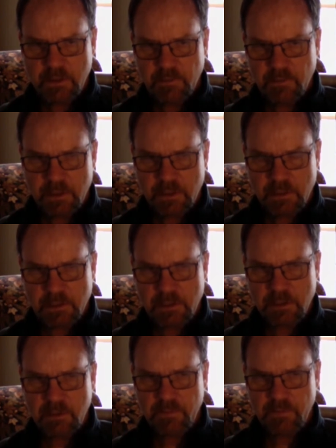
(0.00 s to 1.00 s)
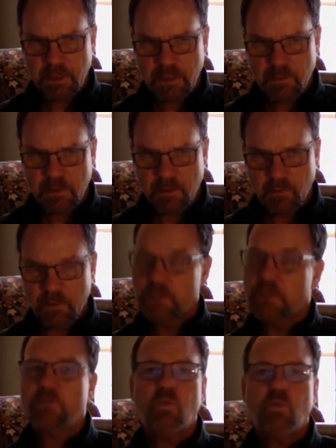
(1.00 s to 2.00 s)
is a stuffed animal, which
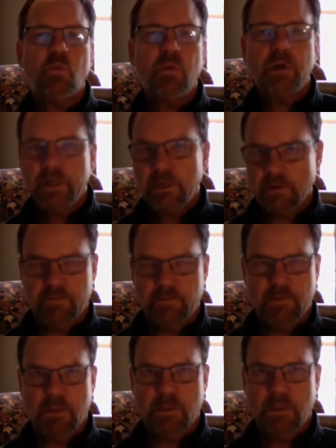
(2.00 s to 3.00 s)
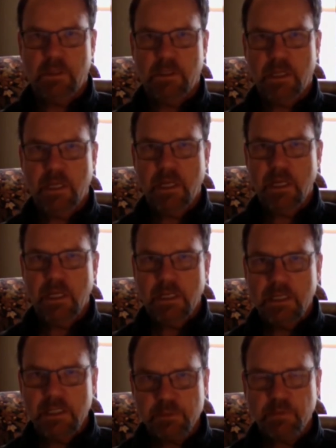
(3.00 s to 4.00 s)
is wonderful,
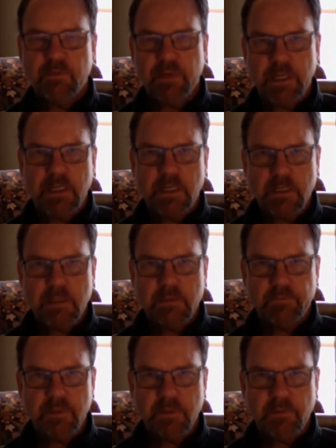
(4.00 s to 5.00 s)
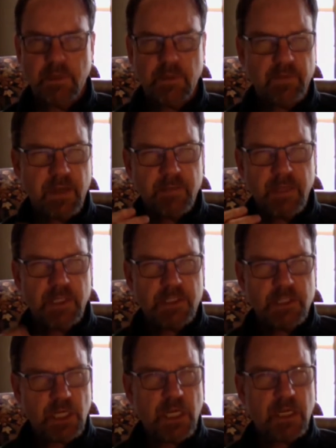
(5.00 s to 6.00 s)
is providing comfort. But if I'm that
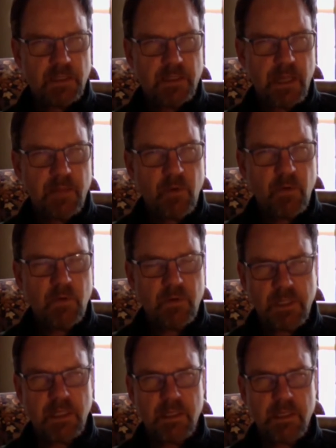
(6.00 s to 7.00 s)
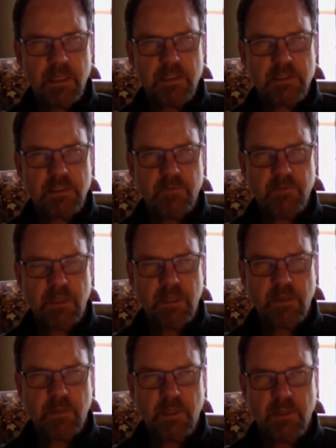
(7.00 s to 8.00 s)
child and I'm holding on to that stuffed
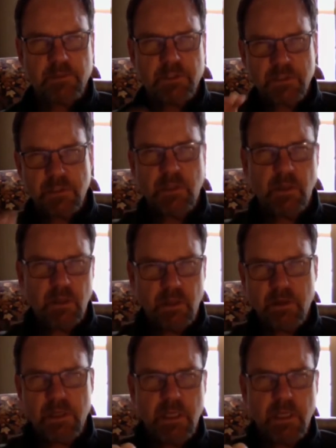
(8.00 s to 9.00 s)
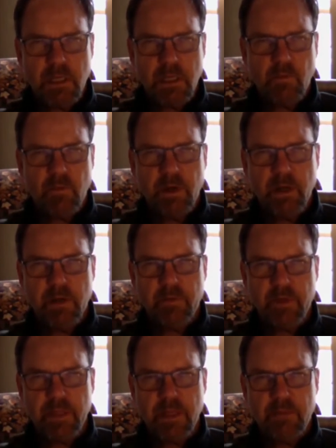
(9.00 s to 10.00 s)
animal, I'm still looking at whatever
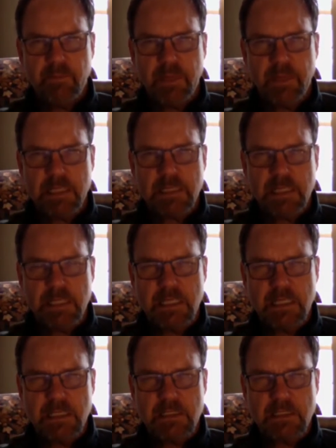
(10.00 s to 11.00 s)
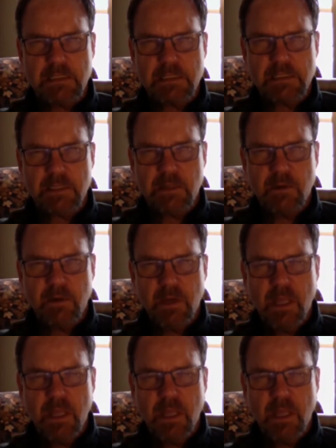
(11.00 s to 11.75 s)
that bad thing is. So